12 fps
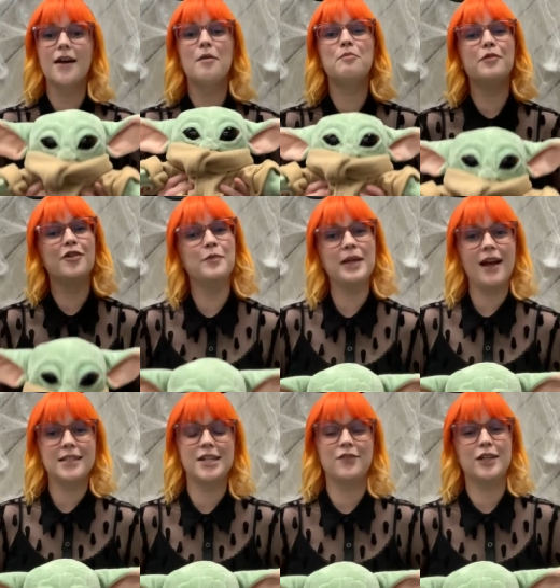Movement
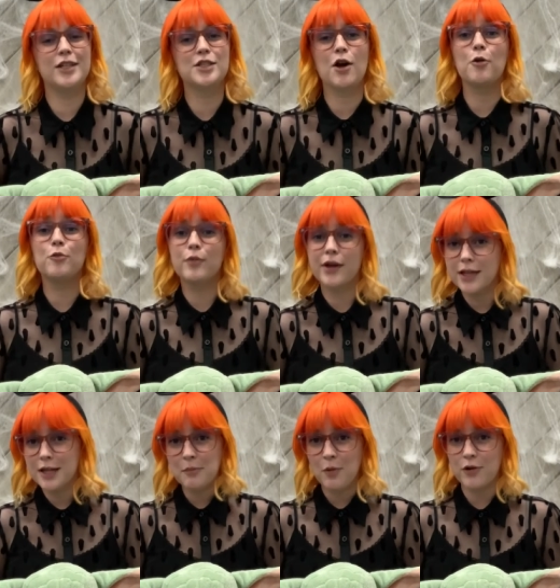activities are really
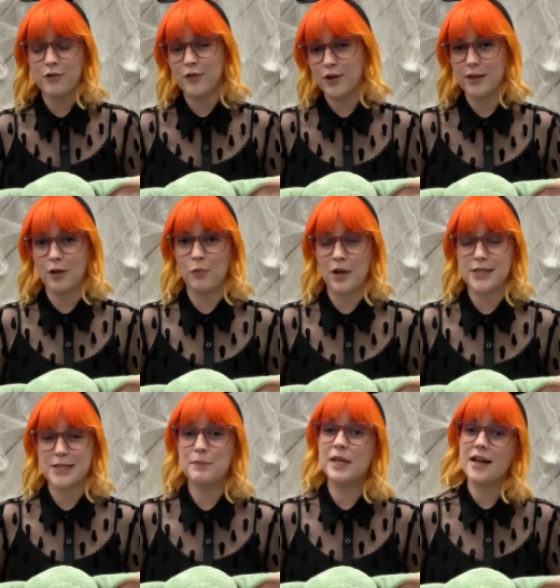important for little
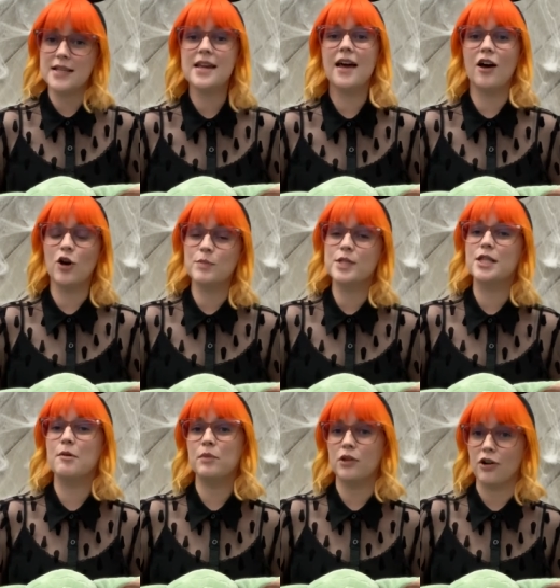ones because it helps
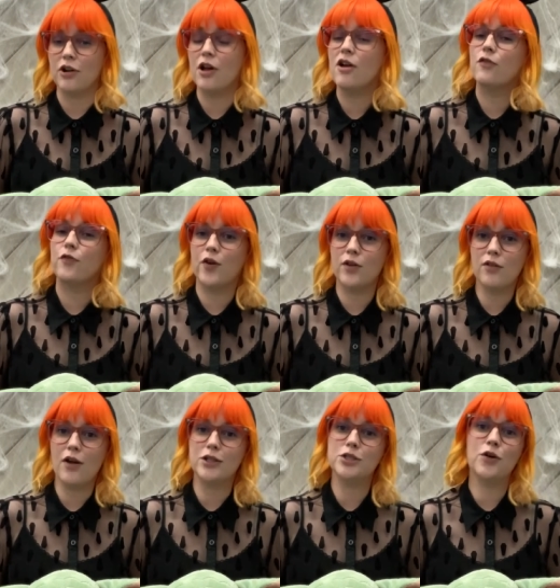them learn
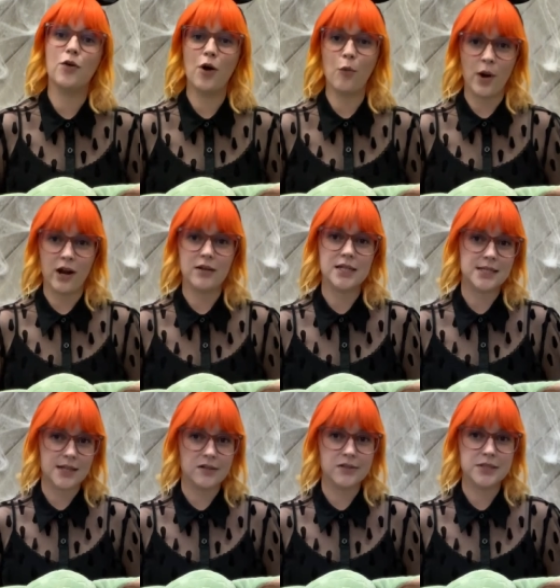phonological awareness
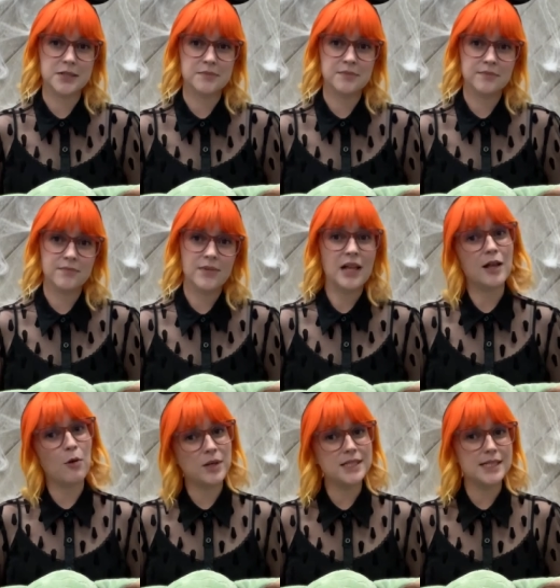skills.
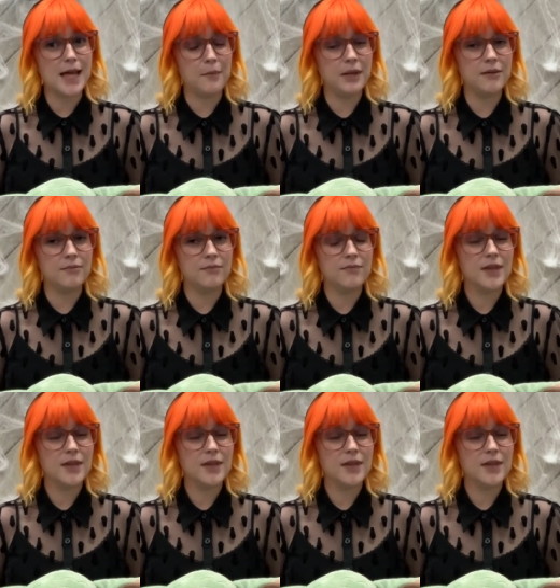Now what does that mean?